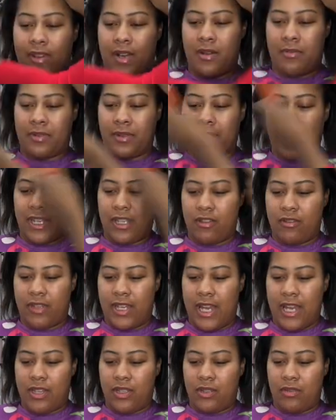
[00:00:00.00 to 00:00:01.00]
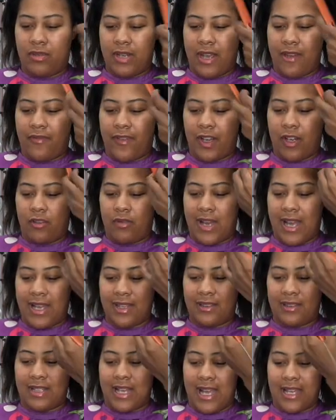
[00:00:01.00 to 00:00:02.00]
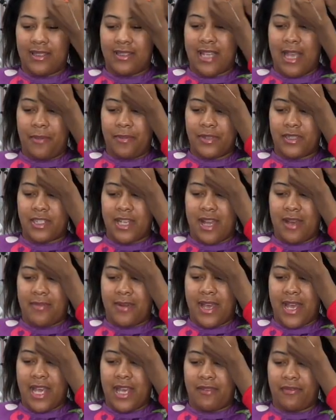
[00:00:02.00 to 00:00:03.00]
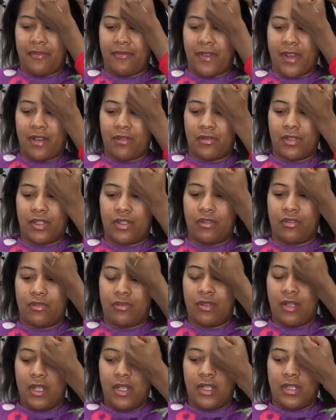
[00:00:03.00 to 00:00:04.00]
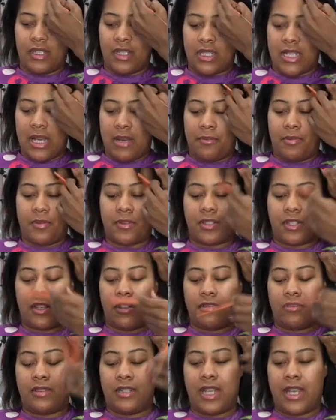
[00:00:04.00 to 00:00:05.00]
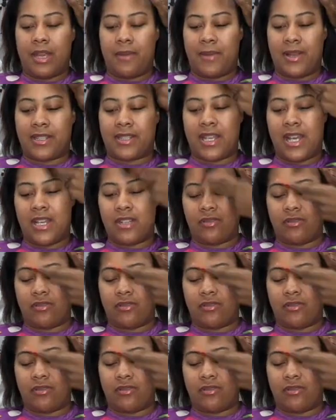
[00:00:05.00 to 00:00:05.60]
lace closure. Okay guys, we're gonna hop right in. Right now guys,